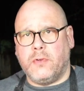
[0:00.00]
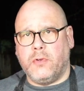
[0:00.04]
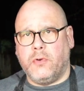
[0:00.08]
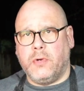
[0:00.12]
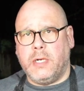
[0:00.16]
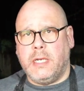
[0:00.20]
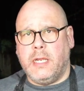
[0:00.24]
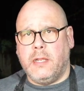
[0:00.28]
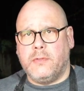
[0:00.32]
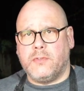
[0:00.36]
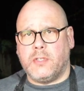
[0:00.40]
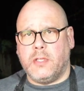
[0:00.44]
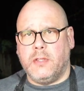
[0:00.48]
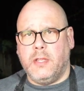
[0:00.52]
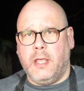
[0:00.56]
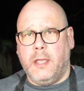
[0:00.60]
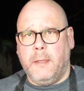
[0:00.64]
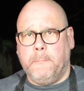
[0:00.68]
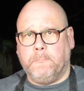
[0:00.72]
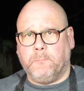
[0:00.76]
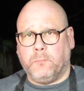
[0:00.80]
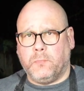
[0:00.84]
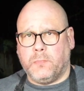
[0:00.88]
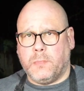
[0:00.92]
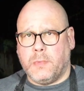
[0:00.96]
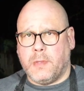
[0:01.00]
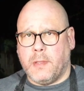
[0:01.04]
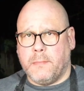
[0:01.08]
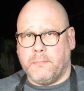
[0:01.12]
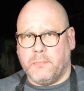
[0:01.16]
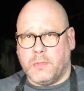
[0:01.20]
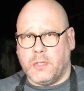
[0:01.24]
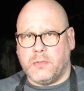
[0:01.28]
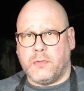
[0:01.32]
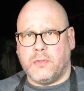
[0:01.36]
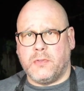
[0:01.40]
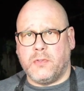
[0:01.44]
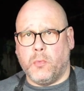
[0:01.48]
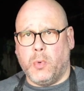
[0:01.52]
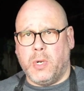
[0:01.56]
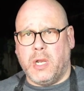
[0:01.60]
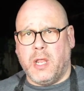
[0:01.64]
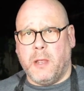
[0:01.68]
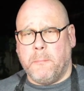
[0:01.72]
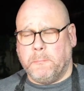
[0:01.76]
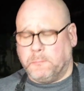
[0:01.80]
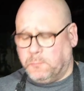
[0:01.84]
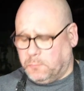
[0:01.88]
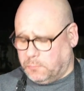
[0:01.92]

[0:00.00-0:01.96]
ingredients in there. This is the winner.